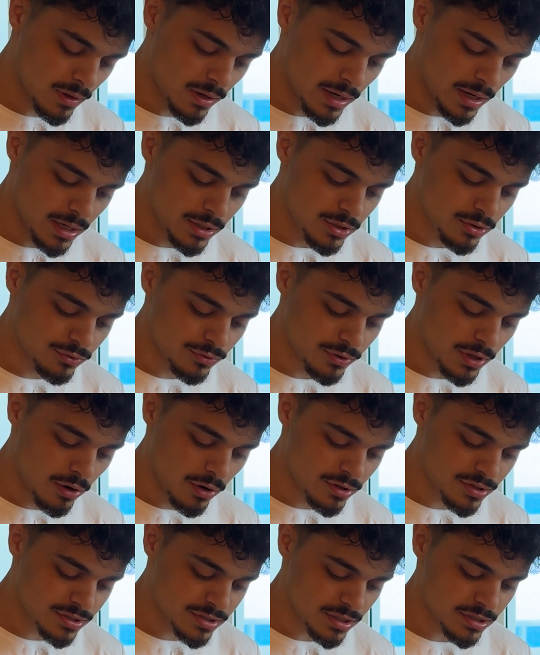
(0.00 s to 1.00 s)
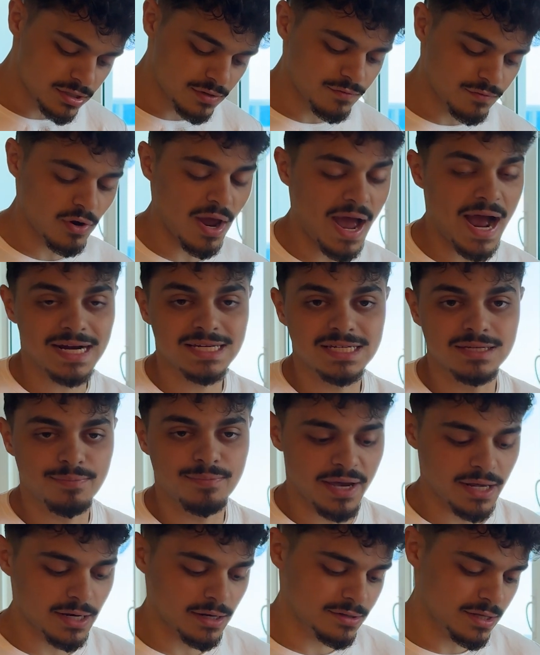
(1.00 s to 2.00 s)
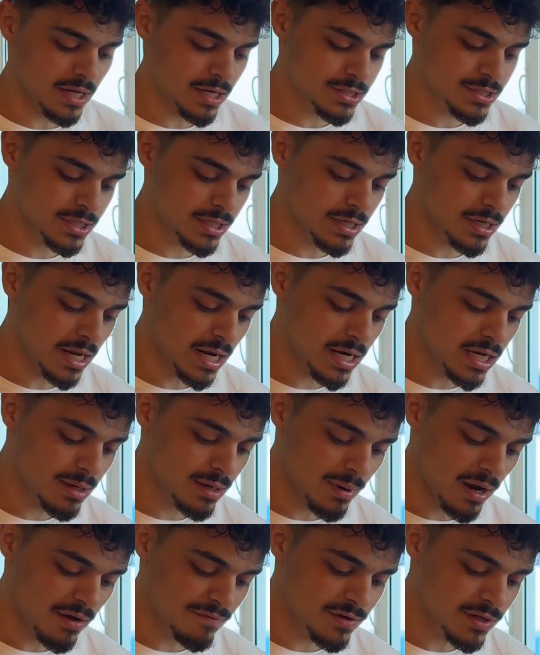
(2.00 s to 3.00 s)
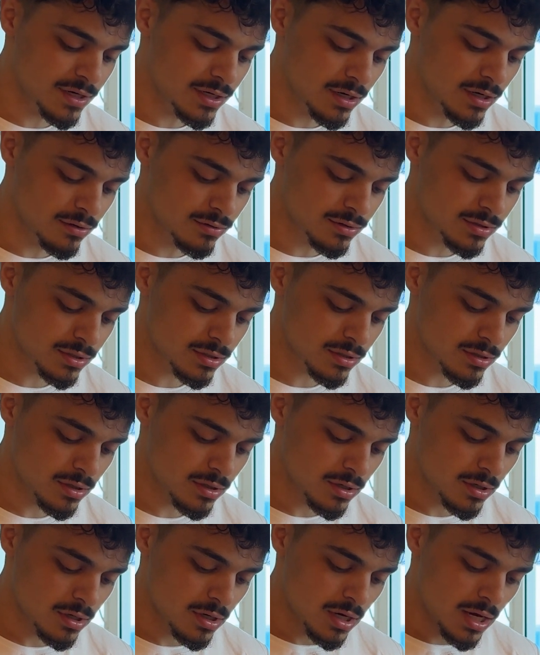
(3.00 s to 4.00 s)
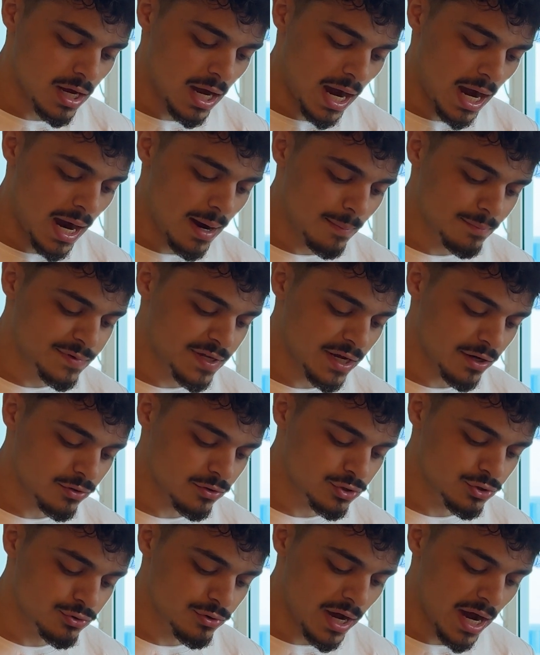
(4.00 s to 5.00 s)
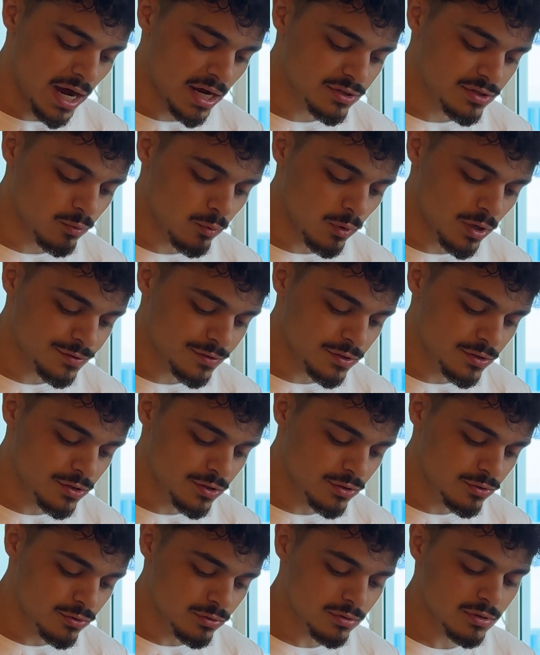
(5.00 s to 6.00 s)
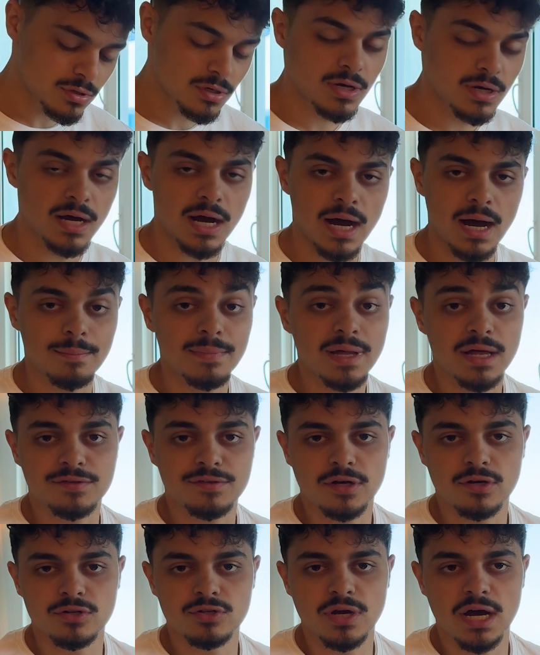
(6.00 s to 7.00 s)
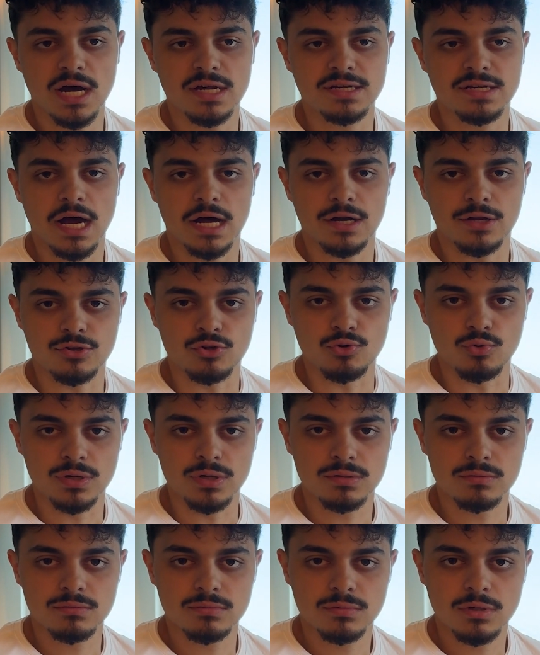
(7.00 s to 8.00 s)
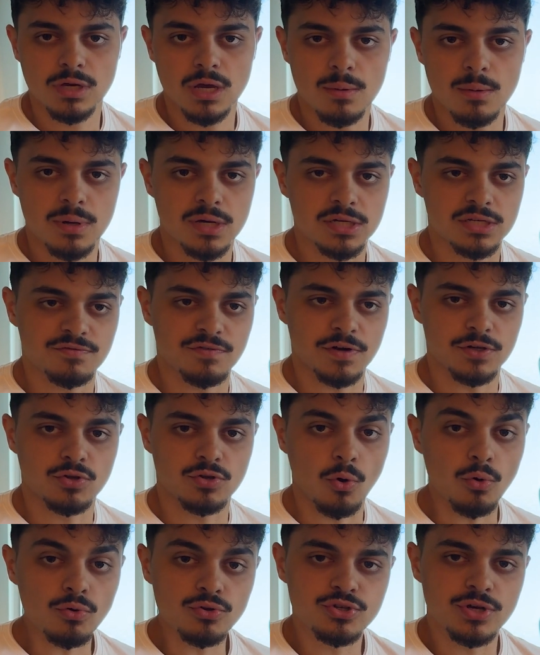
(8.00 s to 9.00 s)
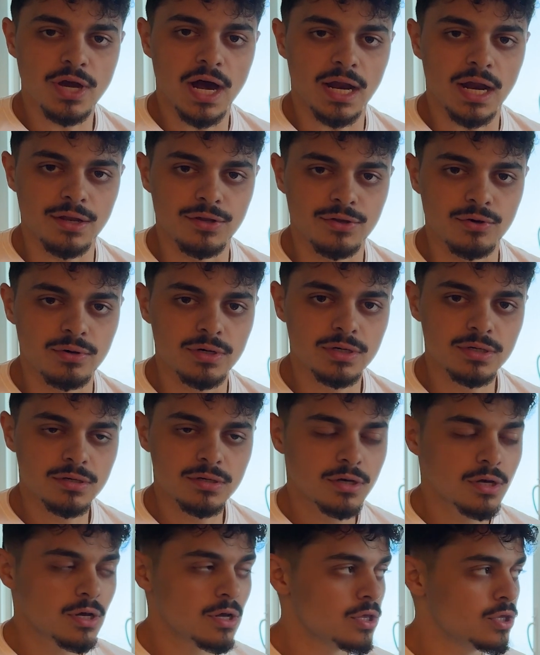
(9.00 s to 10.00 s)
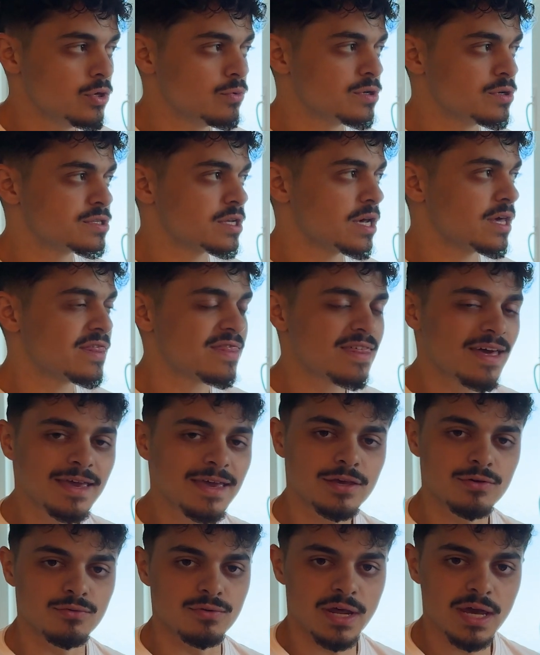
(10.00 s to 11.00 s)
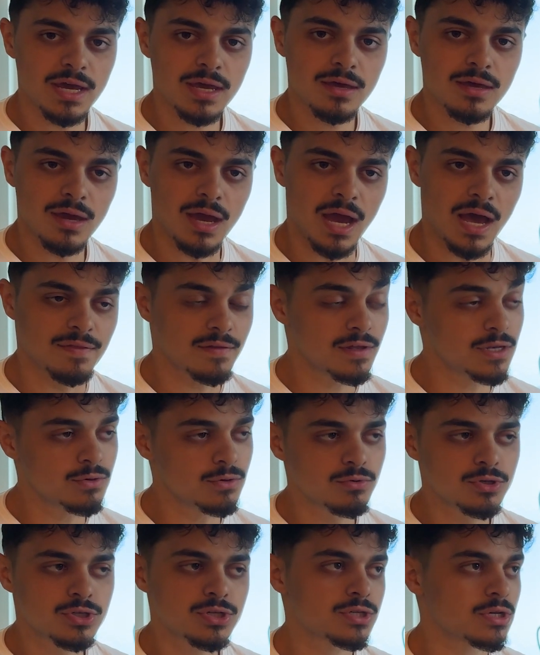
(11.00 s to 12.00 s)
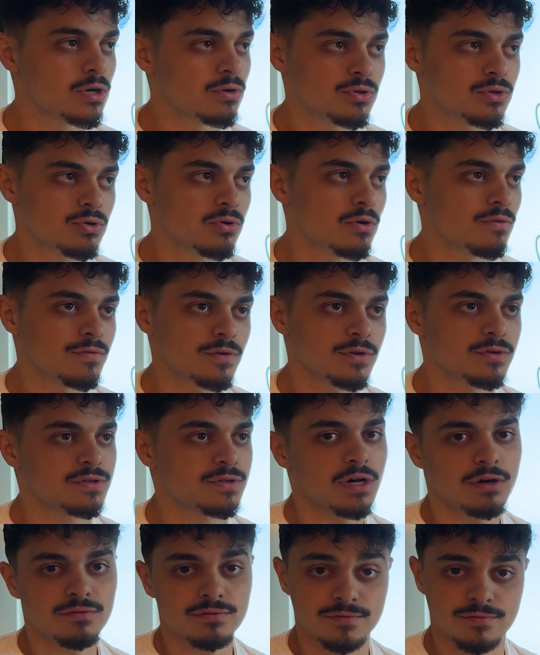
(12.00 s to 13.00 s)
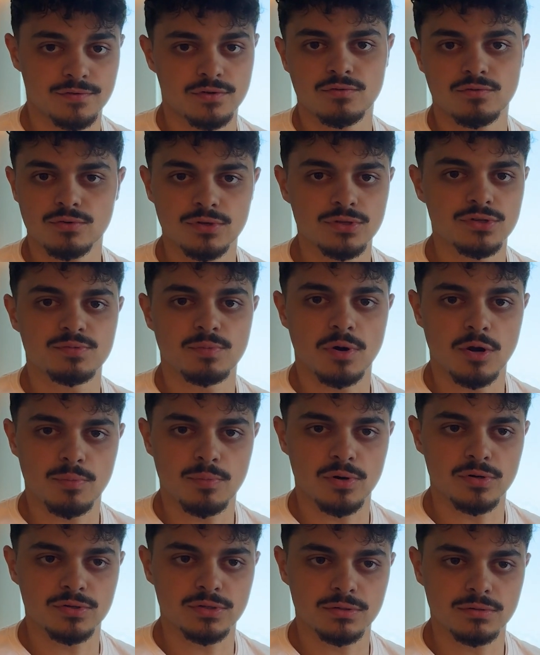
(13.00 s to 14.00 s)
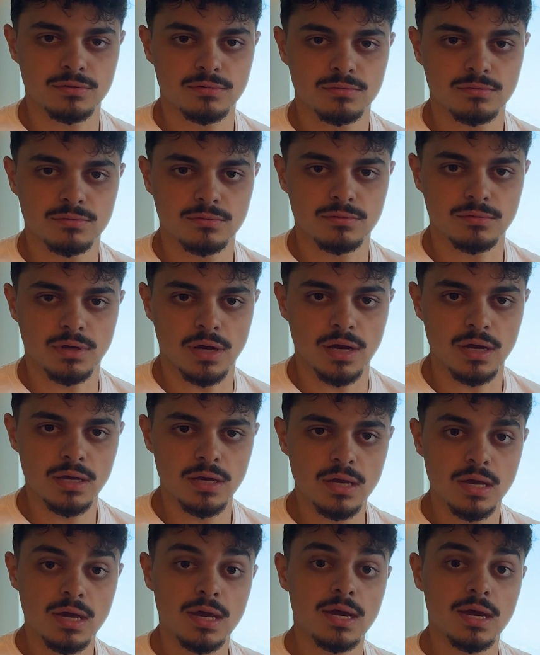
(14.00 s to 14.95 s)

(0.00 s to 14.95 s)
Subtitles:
and you'll notice this if you're actually paying attention in any of my videos, I'm telling you guys what to do. I'm not telling you guys how to do it. Because if I told you how to do it, you would say, thank you, Nick. And then you would just go do it for yourself if you're a really smart person. Okay?